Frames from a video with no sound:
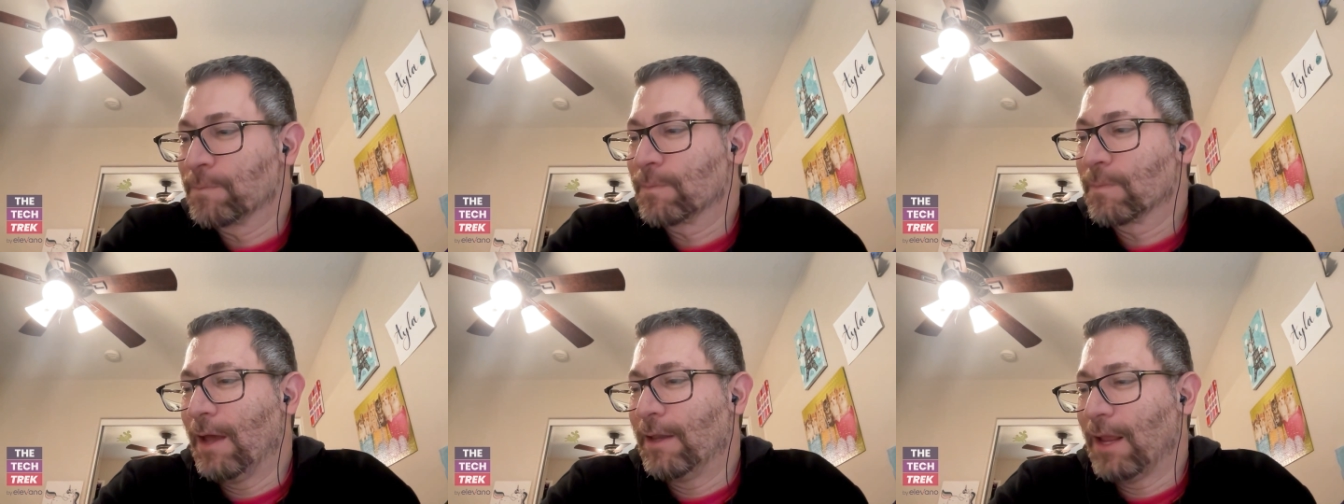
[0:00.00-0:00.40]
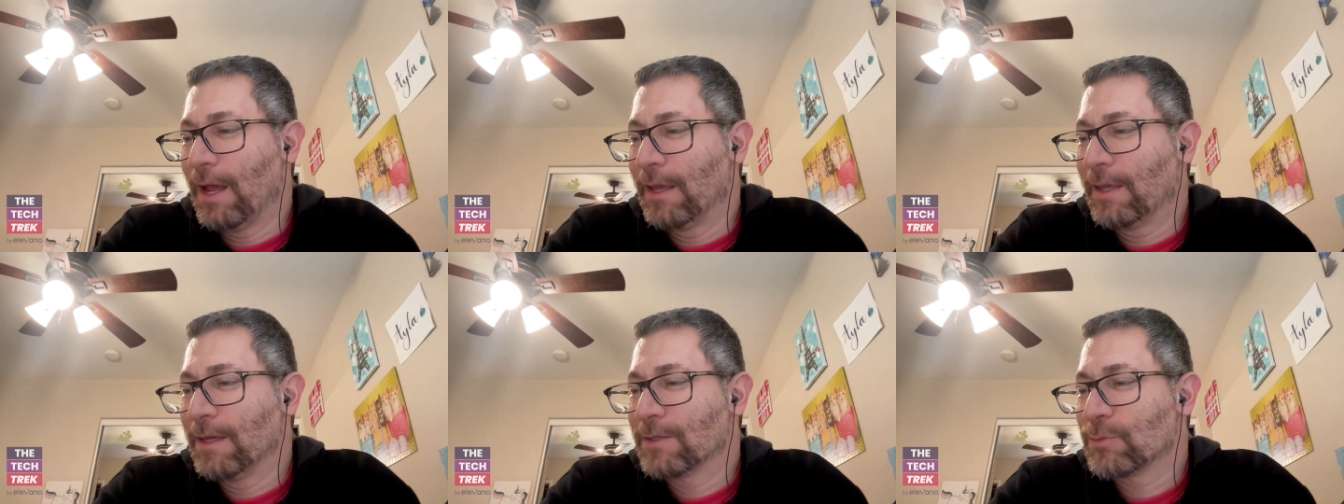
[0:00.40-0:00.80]
I
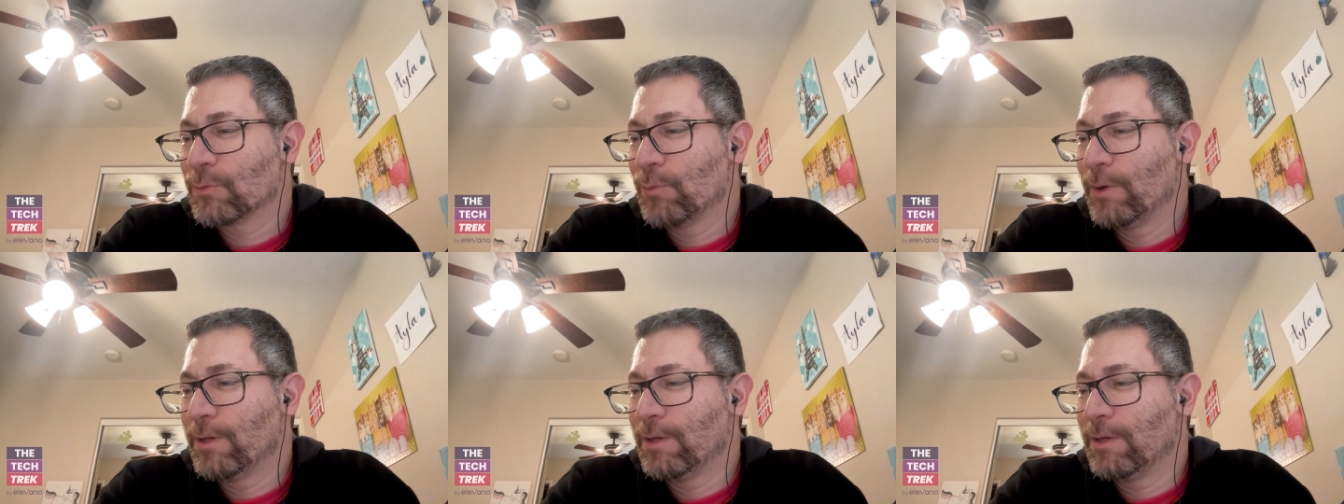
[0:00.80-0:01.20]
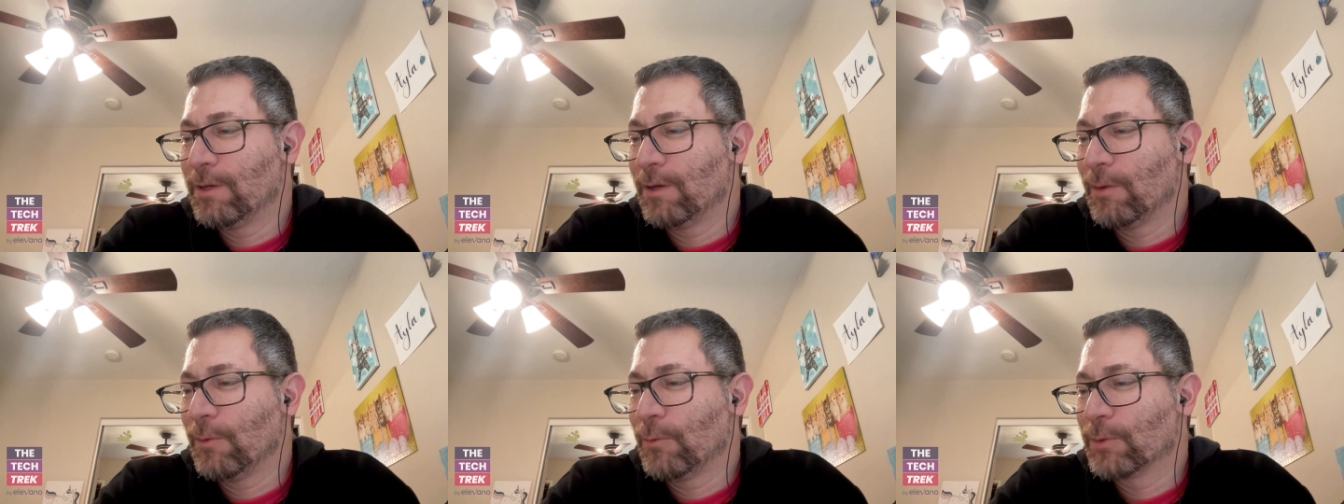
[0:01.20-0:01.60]
guess when
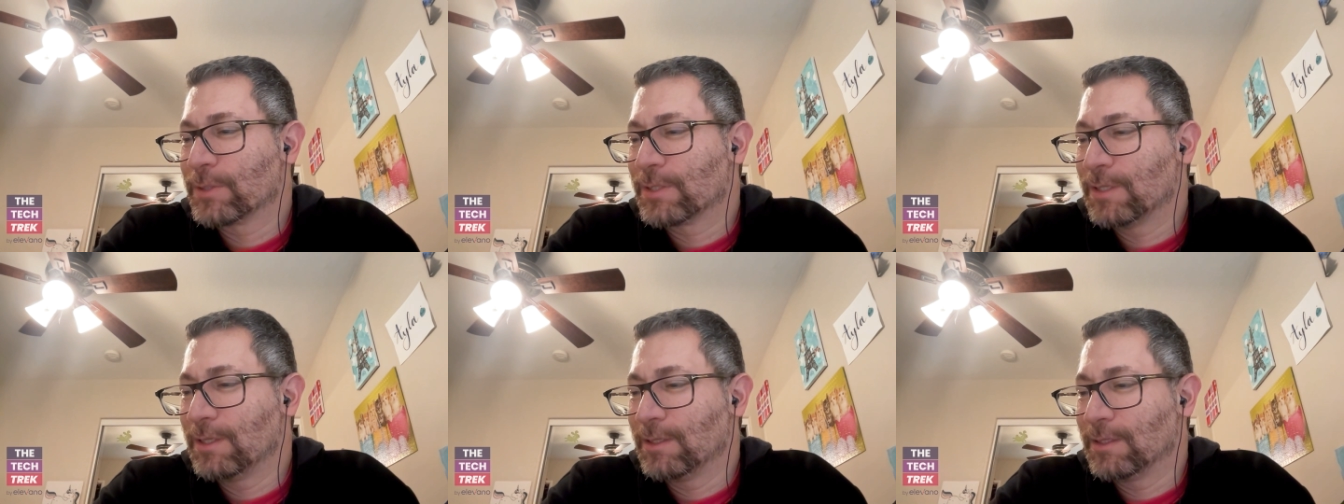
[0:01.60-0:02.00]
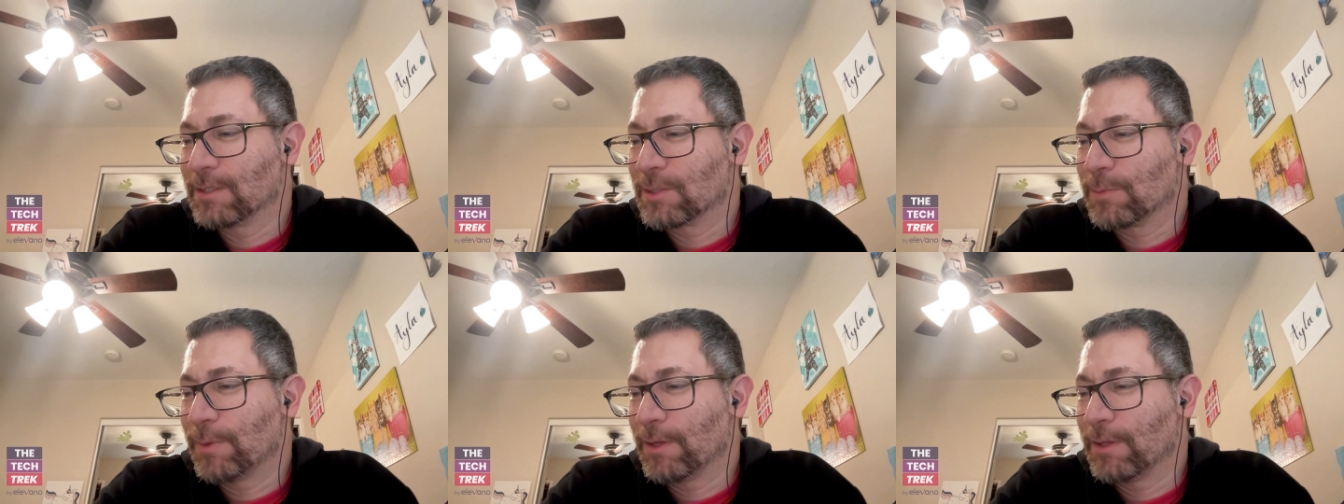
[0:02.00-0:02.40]
we're seeing
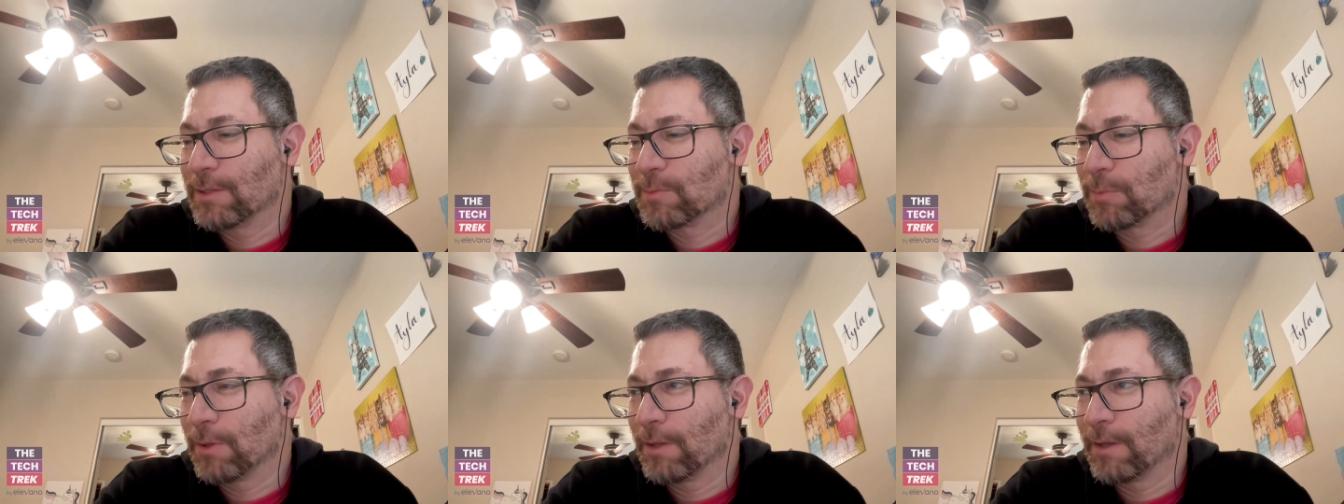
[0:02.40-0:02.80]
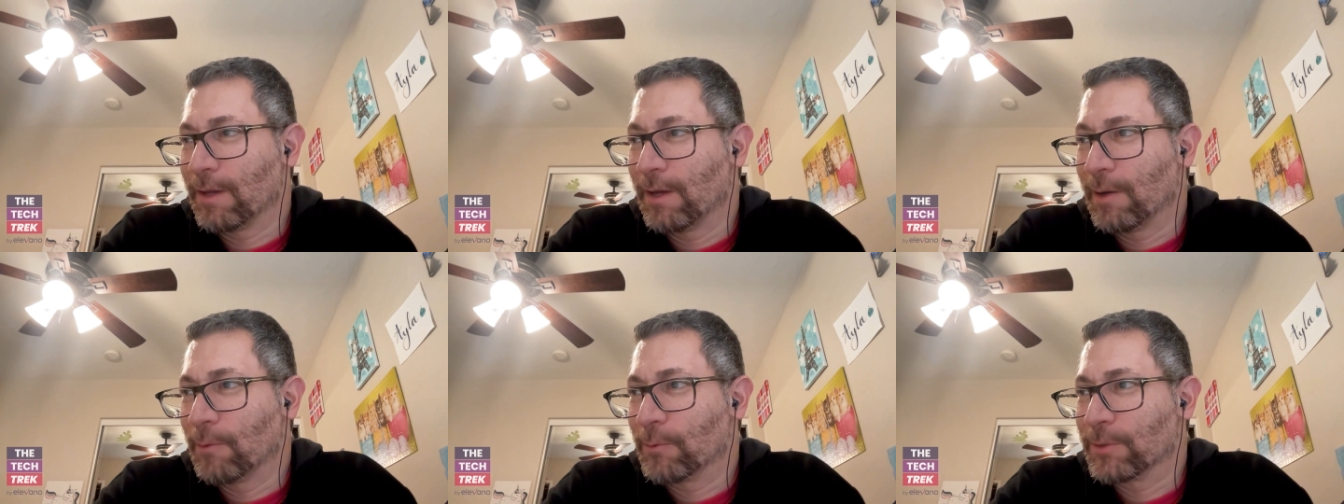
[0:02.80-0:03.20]
this space play
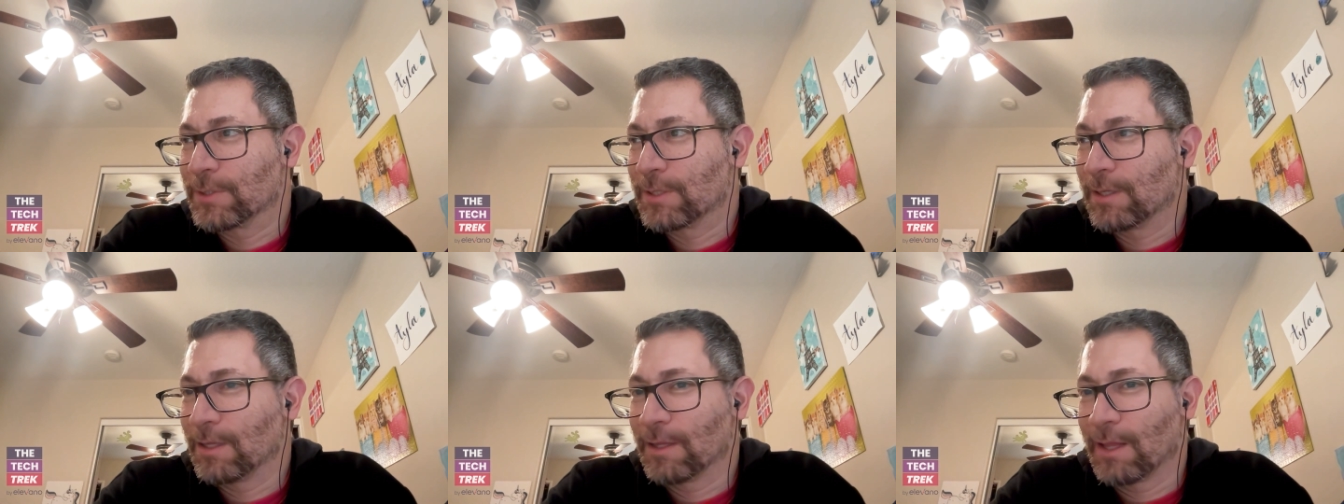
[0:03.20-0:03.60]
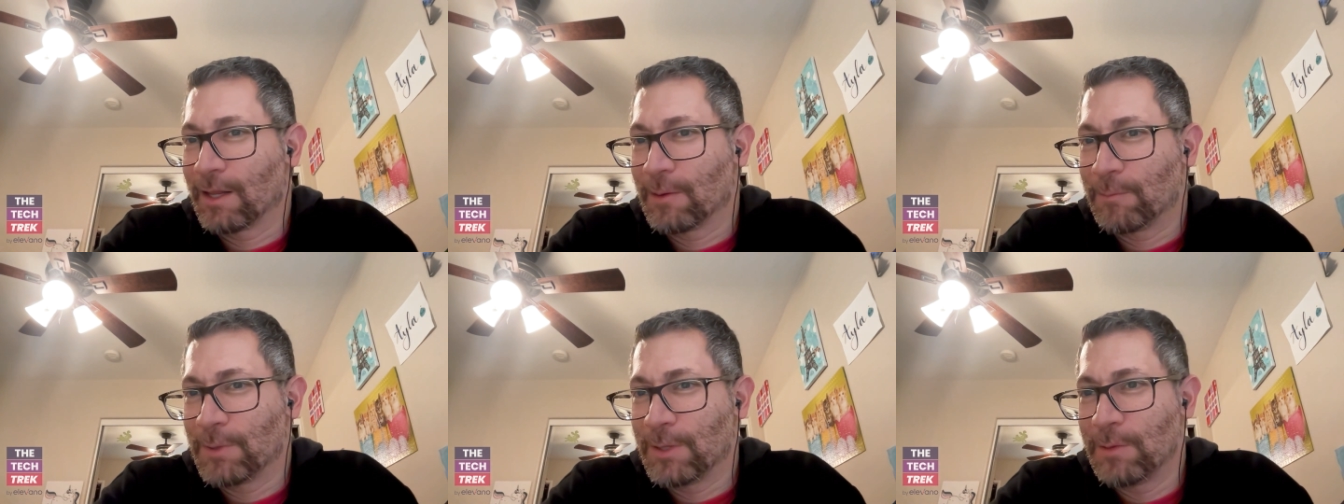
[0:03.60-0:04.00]
out, we're seeing a lot
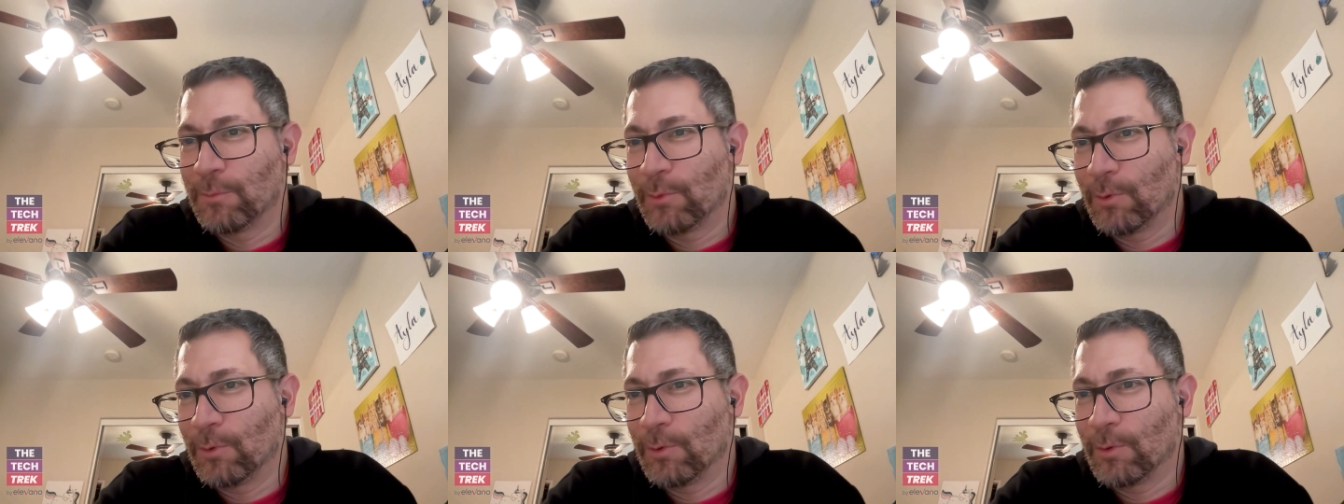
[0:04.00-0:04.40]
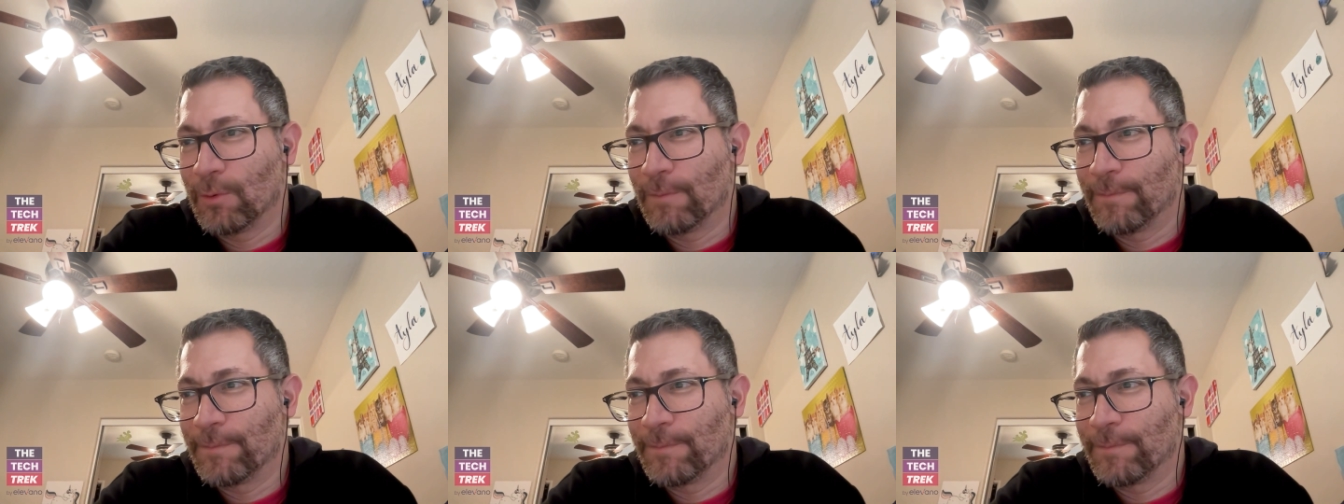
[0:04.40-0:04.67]
of people